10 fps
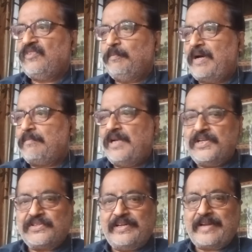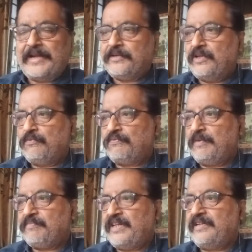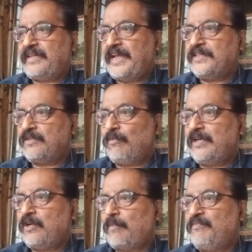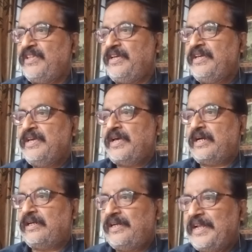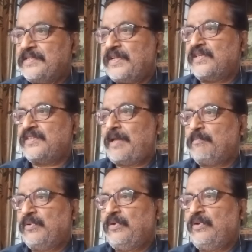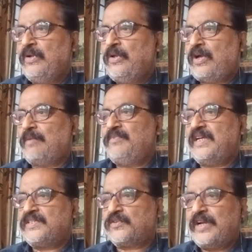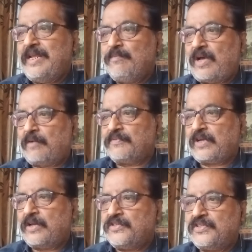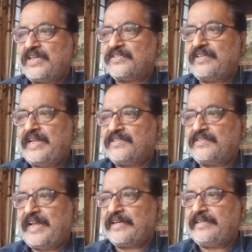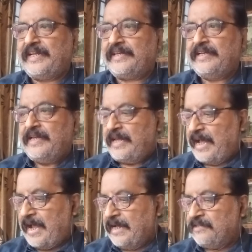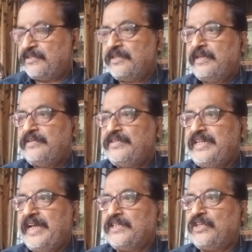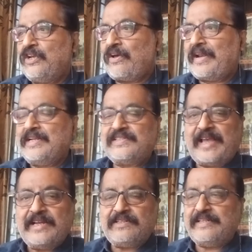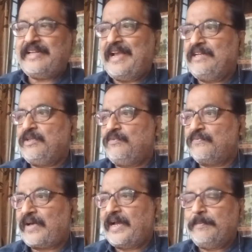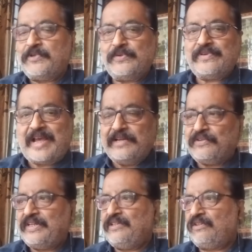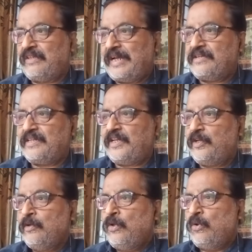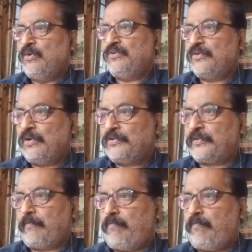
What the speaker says: published in 1915, is one of the earliest examples of the stream of consciousness technique, and D.H. Lawrence, 1885 to 1930, who wrote